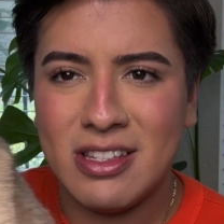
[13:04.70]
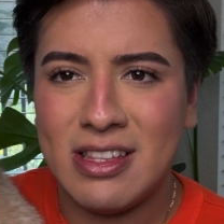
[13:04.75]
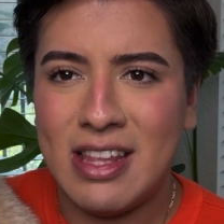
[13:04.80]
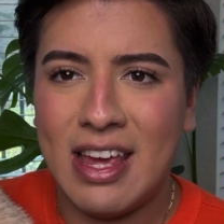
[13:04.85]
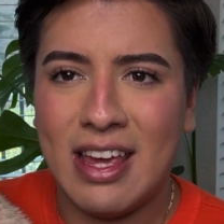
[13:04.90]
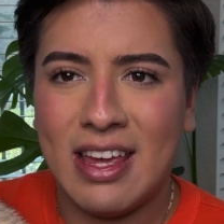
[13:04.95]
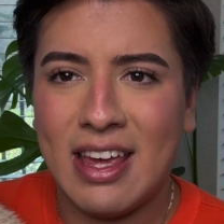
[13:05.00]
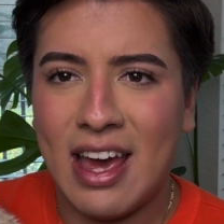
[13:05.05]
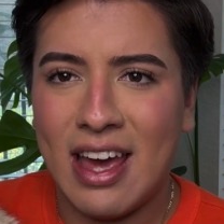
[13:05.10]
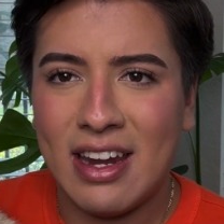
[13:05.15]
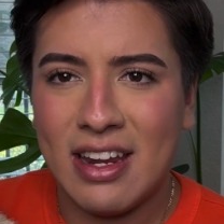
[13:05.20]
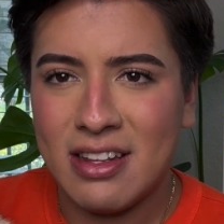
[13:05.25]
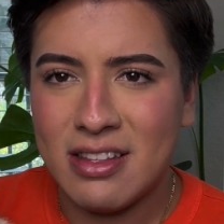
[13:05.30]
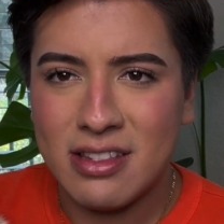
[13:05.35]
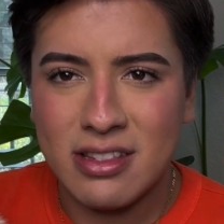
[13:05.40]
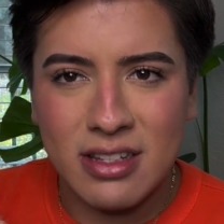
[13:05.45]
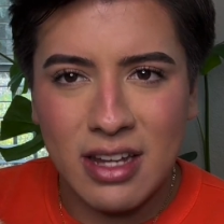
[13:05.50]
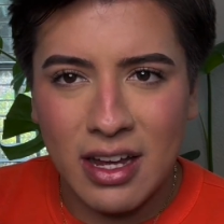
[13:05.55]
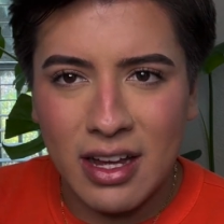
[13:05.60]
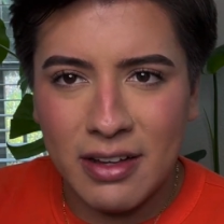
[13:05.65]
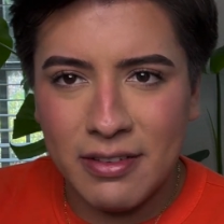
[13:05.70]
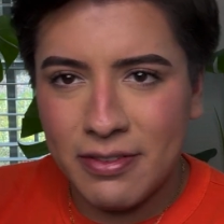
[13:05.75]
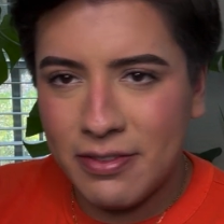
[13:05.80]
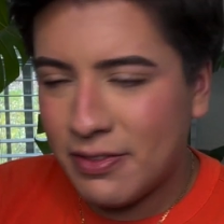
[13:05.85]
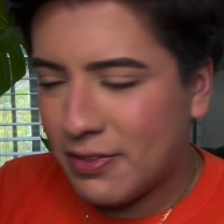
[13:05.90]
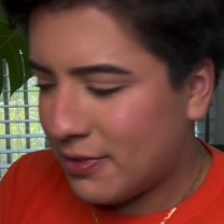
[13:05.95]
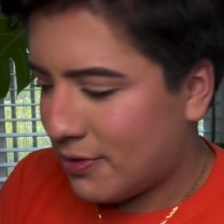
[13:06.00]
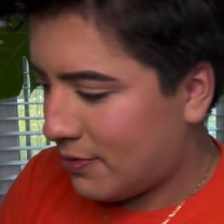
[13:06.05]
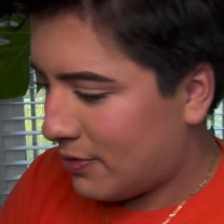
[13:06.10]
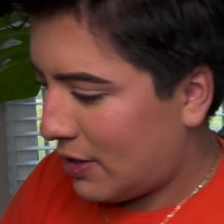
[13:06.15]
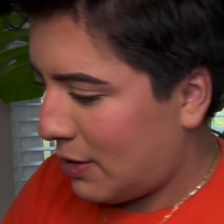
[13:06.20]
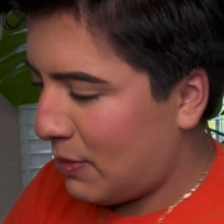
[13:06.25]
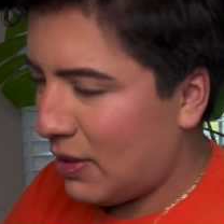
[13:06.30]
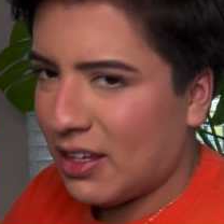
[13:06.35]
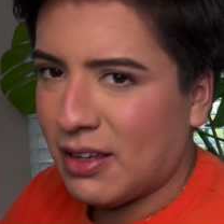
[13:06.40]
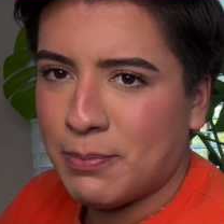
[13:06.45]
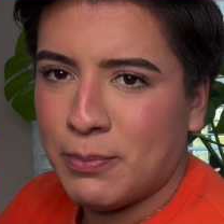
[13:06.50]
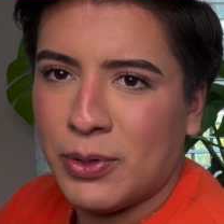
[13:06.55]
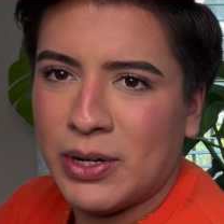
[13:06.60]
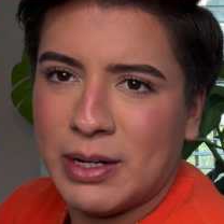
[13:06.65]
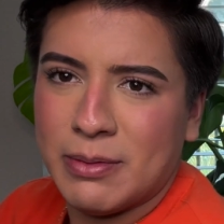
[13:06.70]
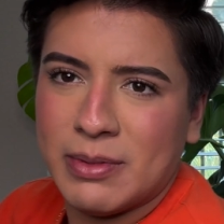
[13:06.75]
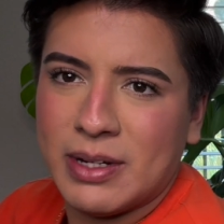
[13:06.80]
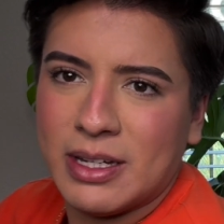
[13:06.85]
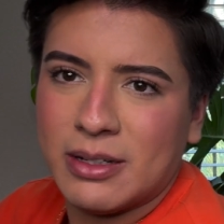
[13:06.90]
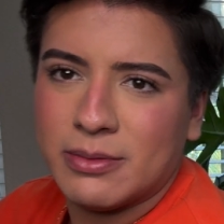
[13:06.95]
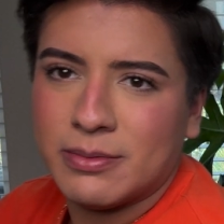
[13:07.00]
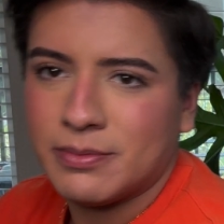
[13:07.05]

they get and stuff. Let me put him down.